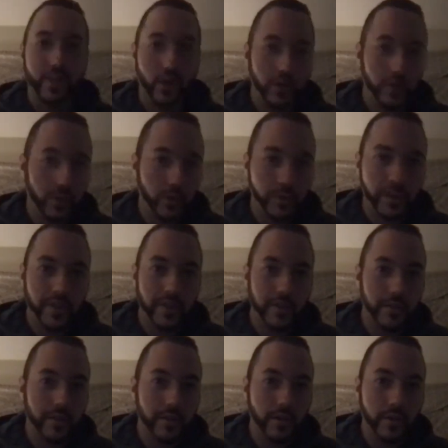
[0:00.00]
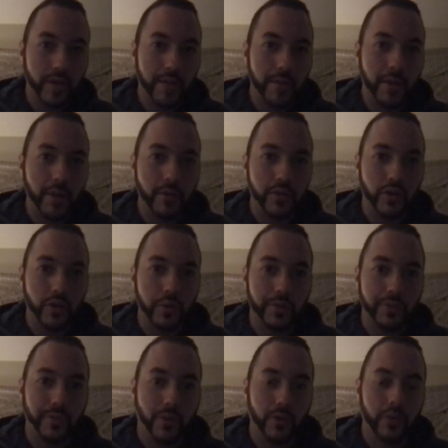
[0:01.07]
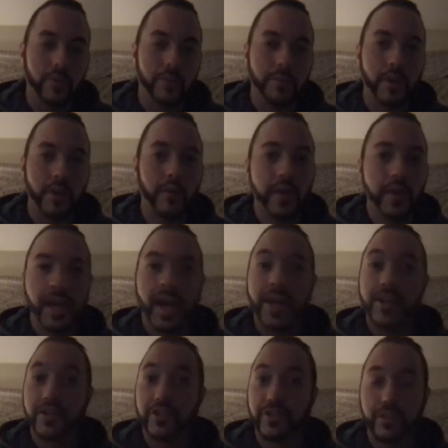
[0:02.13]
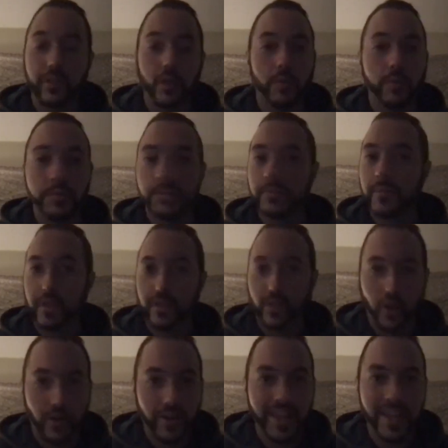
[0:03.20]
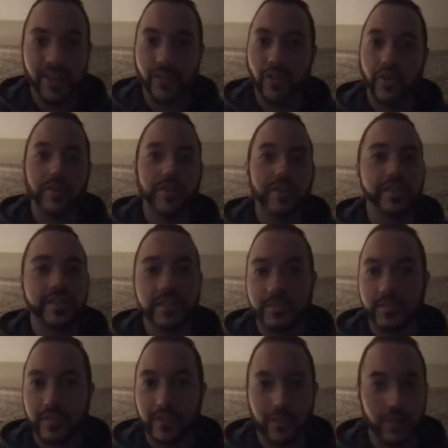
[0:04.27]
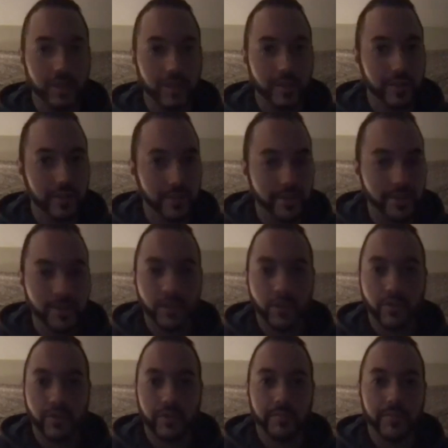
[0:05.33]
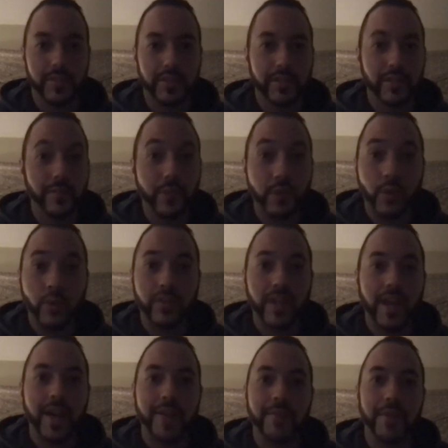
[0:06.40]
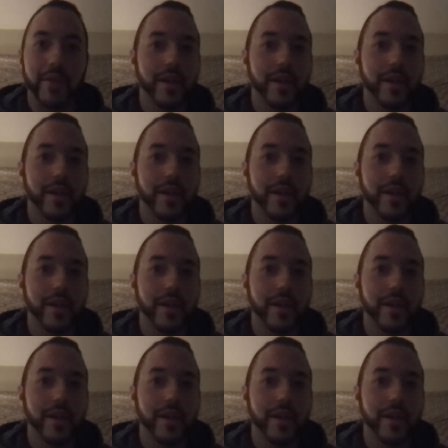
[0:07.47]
article that, you know, came out with Sean McFarland about, I just, you know, it's hard to get looks and it's you know, it's a difficult time,